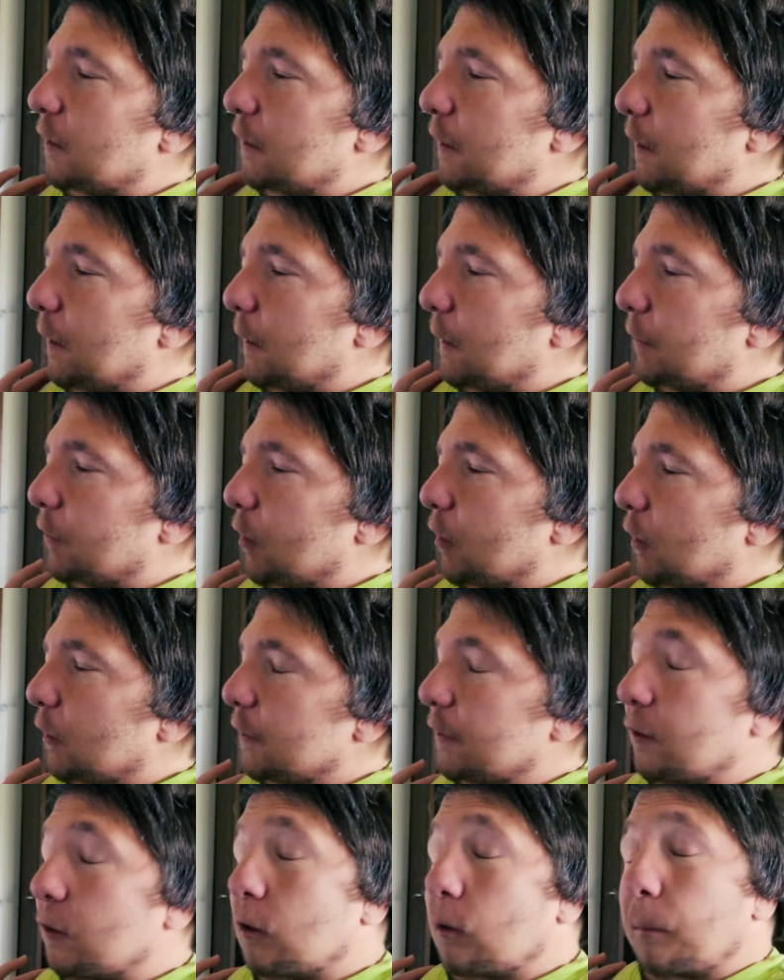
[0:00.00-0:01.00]
stuff on
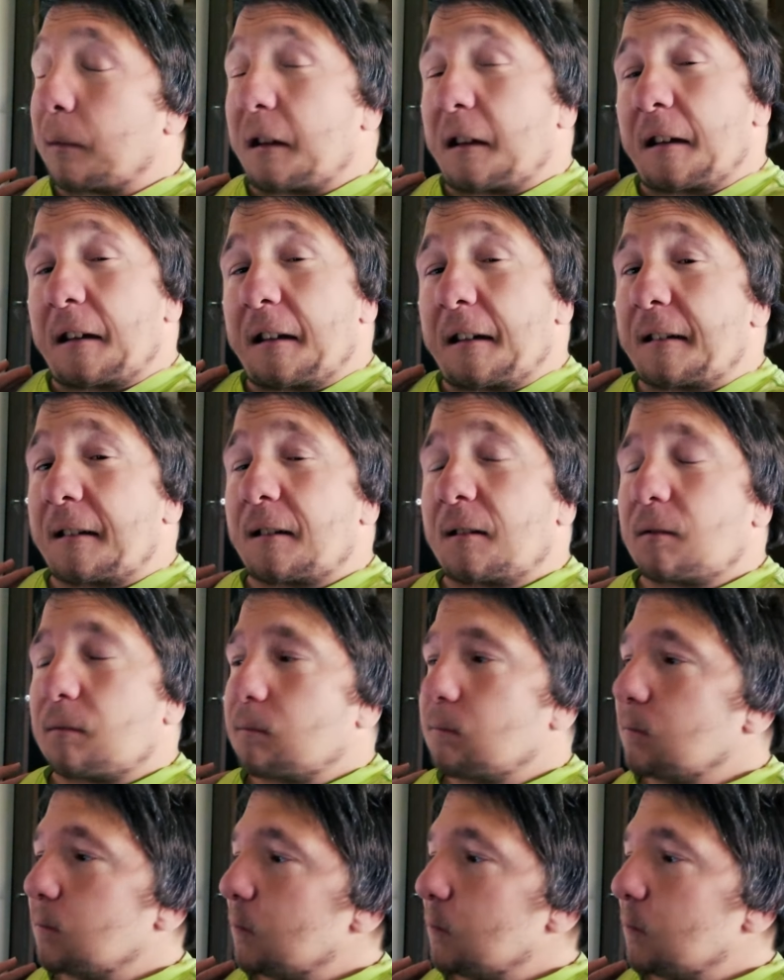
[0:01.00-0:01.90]
Udemy and